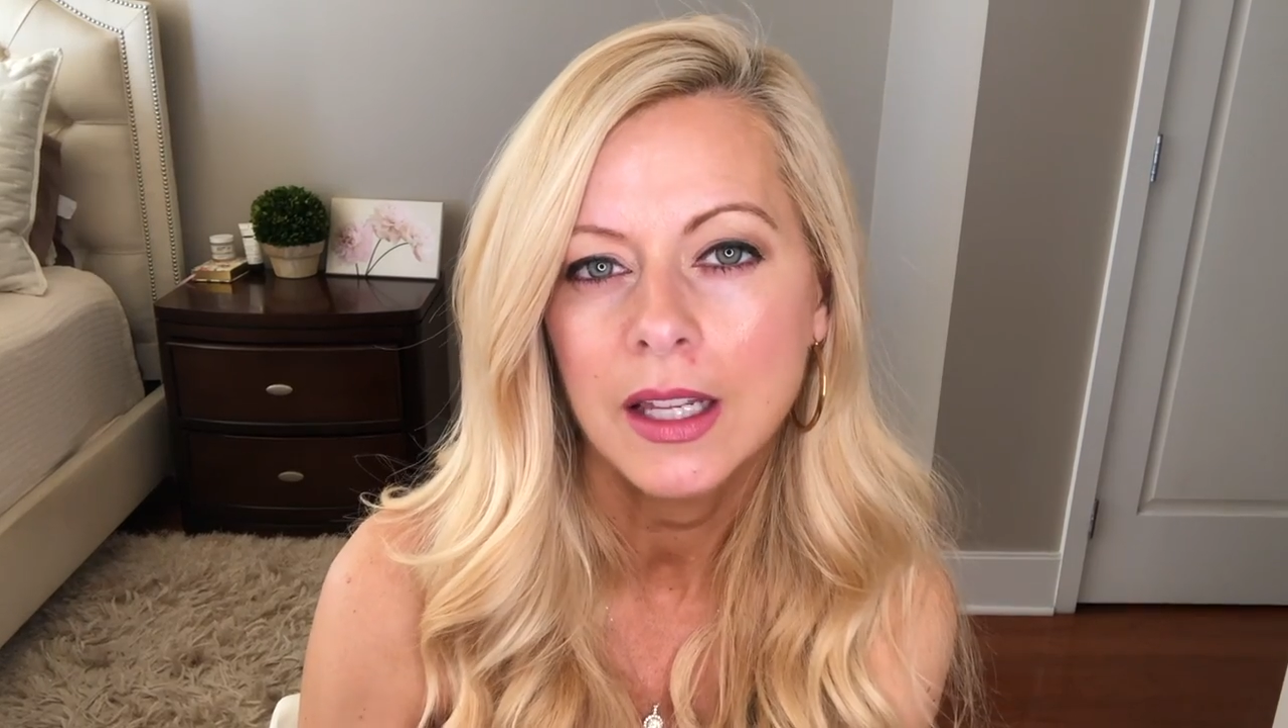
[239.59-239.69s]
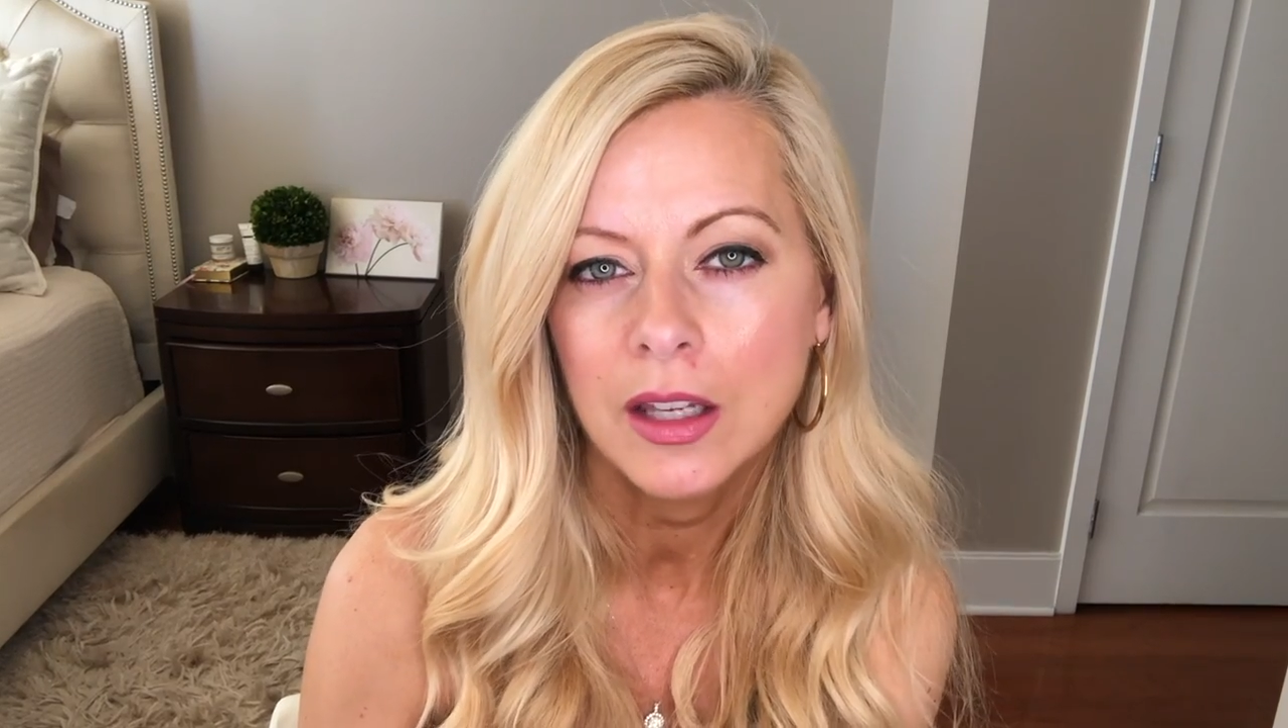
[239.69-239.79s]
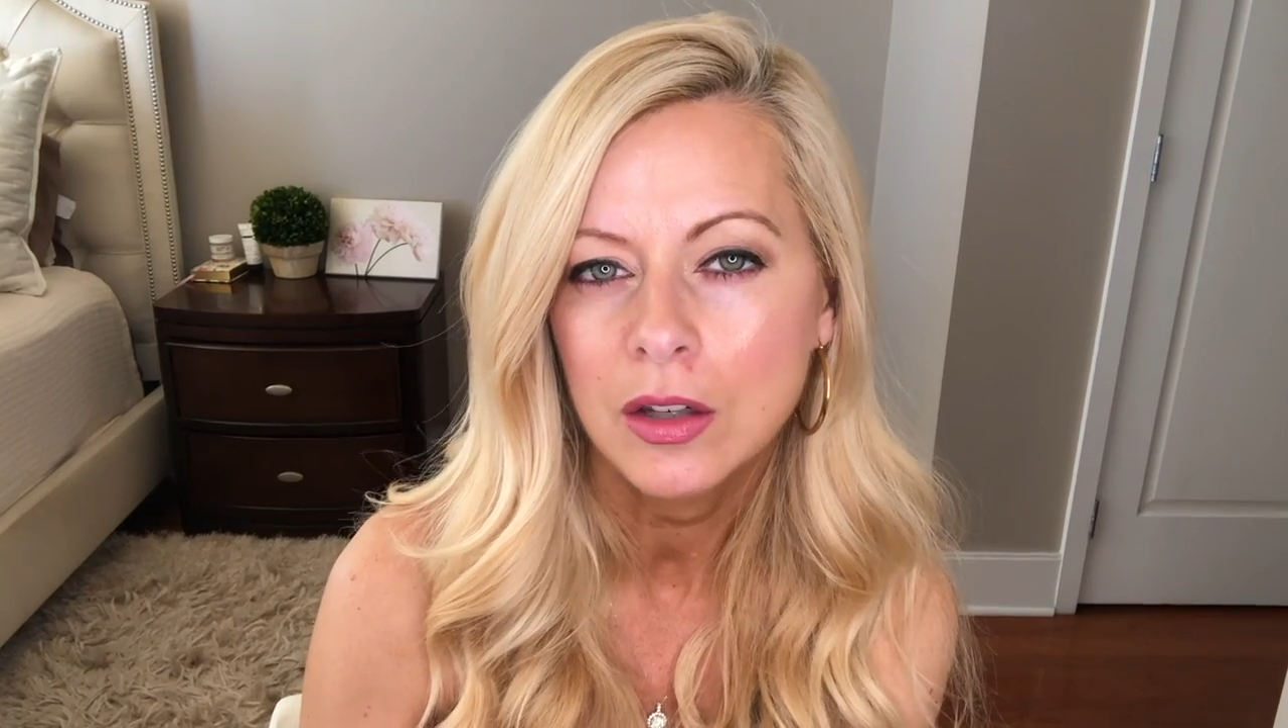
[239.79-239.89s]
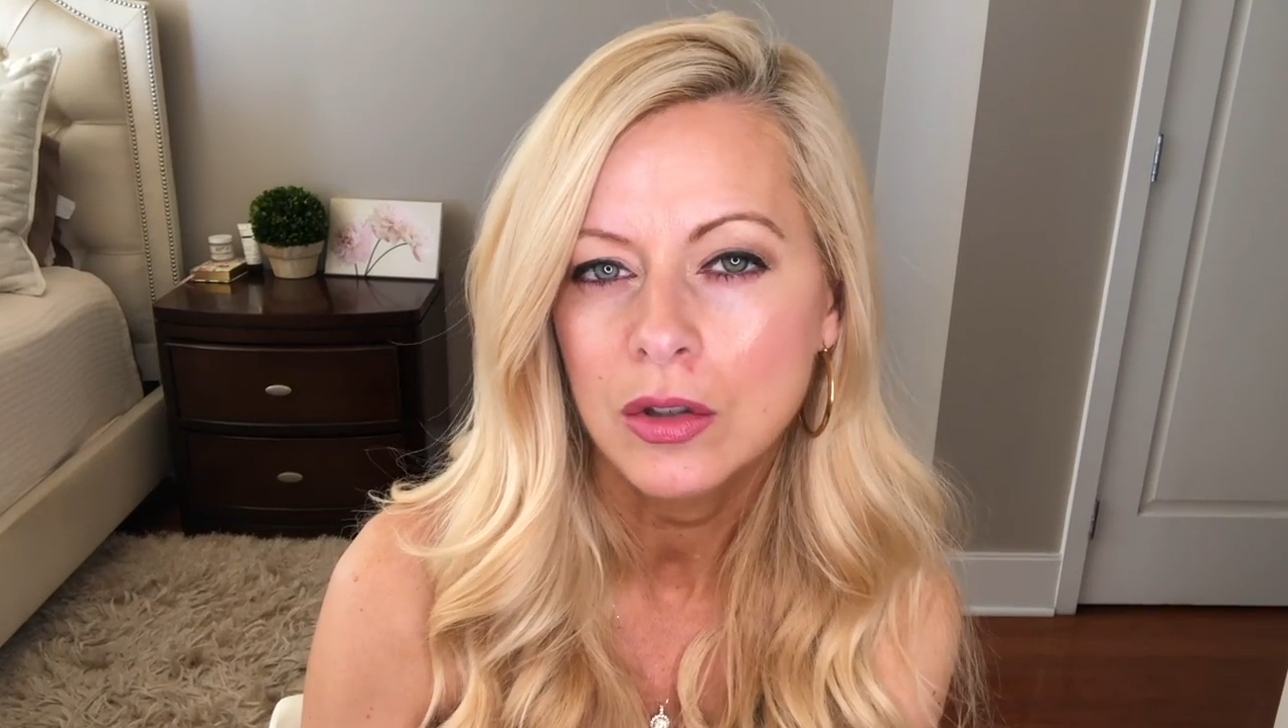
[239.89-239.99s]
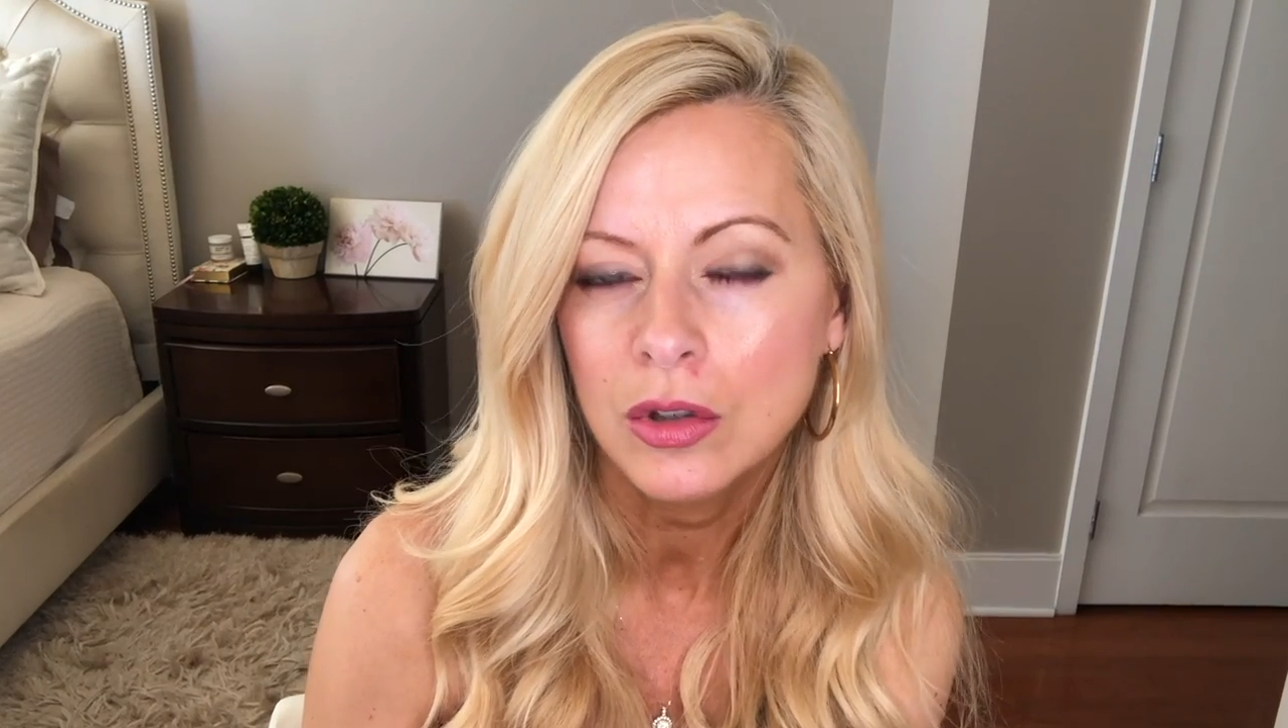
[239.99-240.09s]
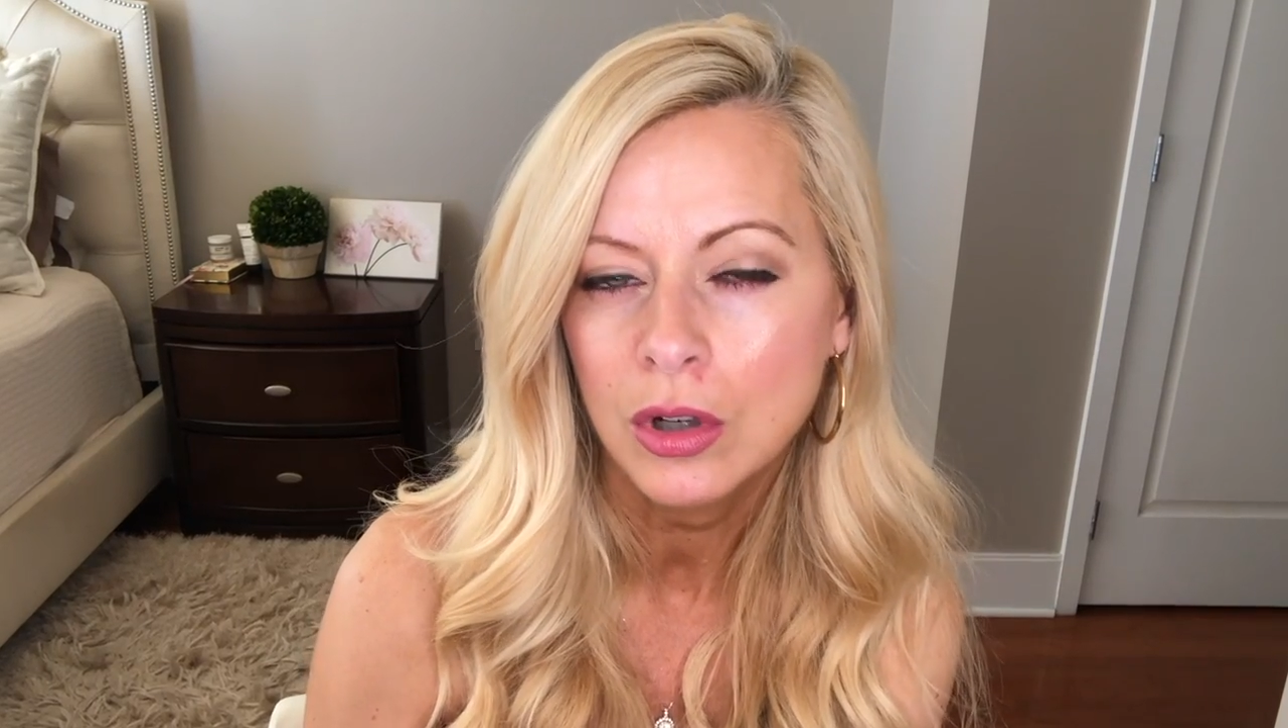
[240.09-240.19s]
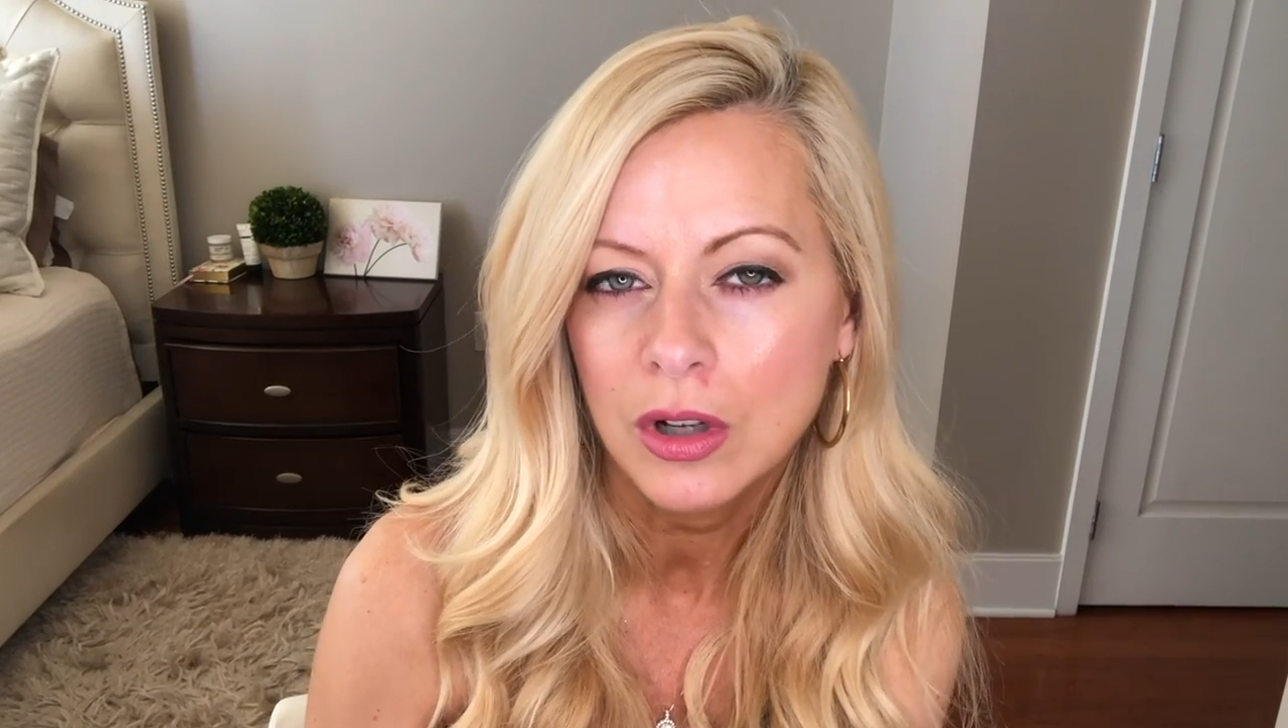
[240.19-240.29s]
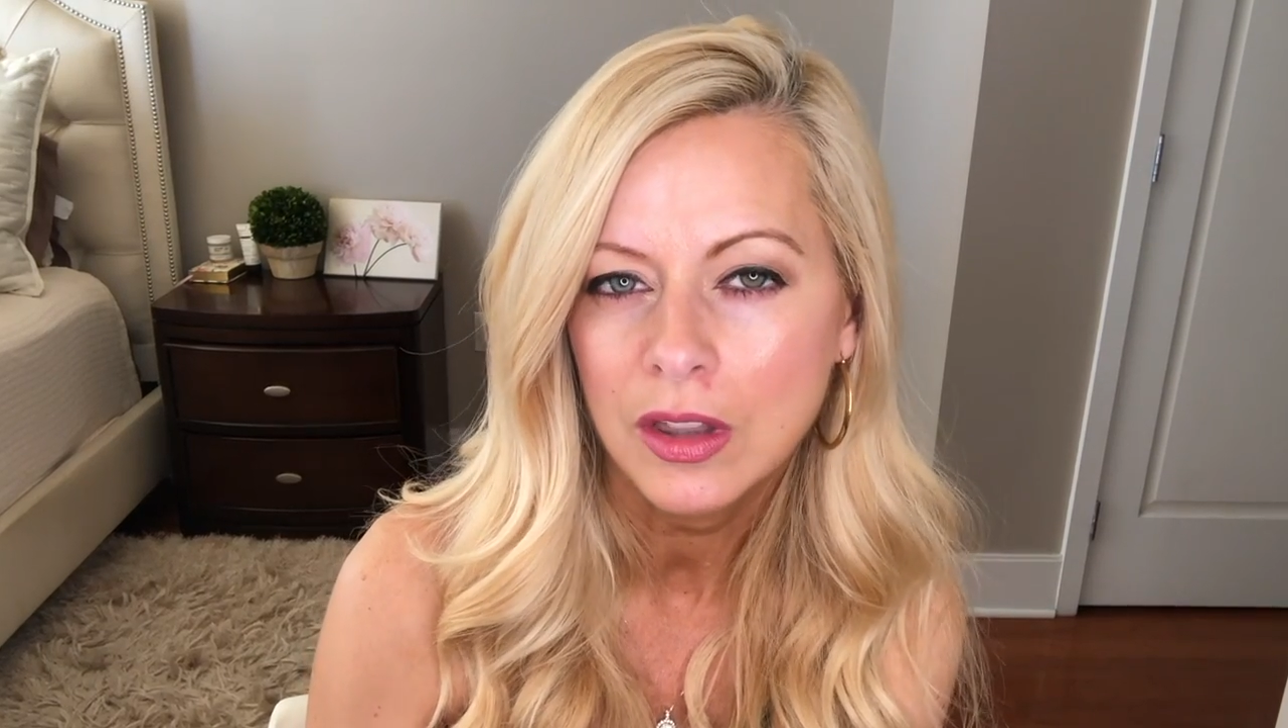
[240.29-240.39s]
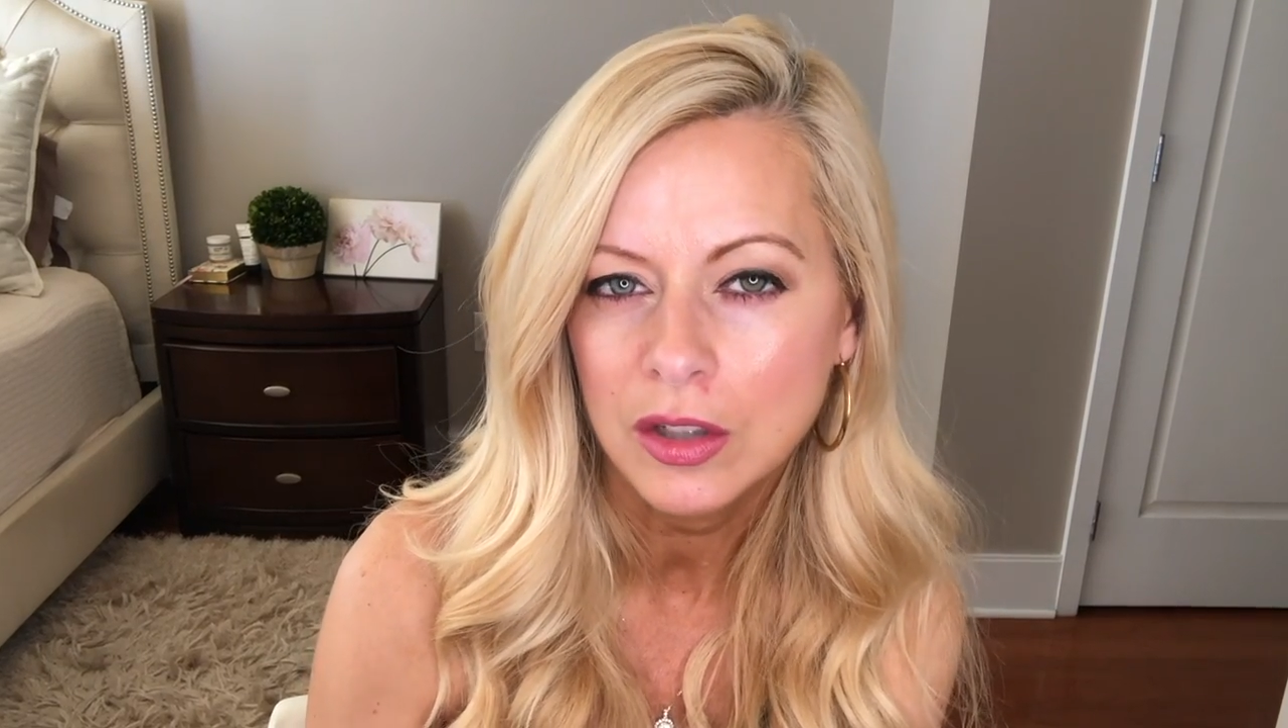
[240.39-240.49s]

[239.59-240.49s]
It took